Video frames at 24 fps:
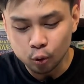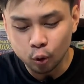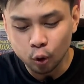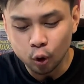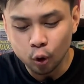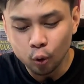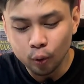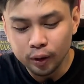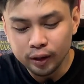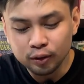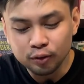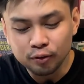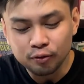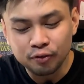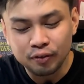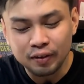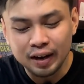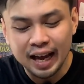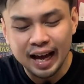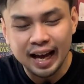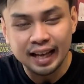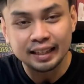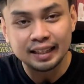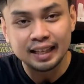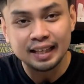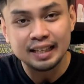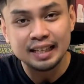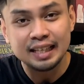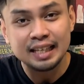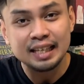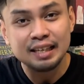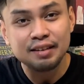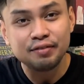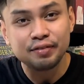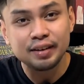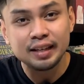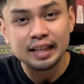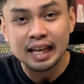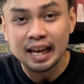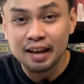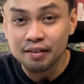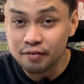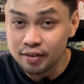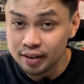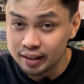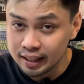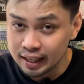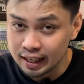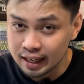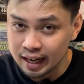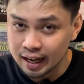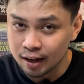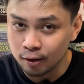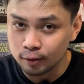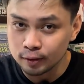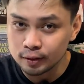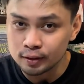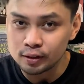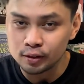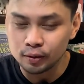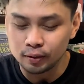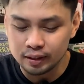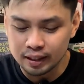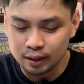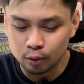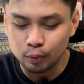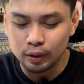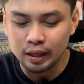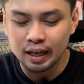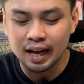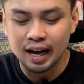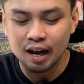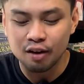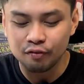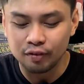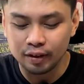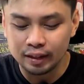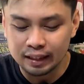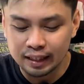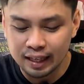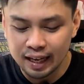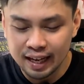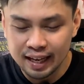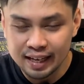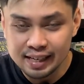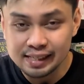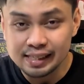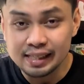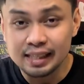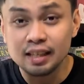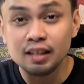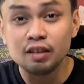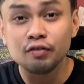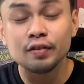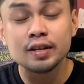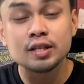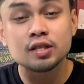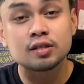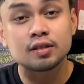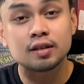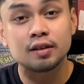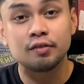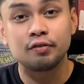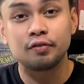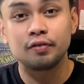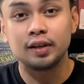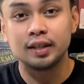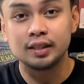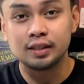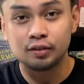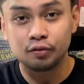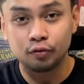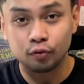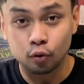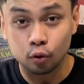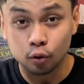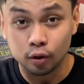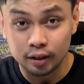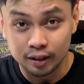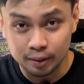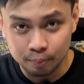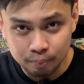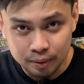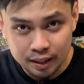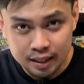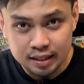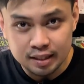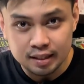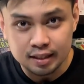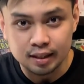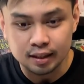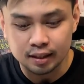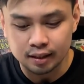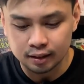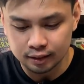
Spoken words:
going to flat and even everything out so that we have a nice even surface for the pizza.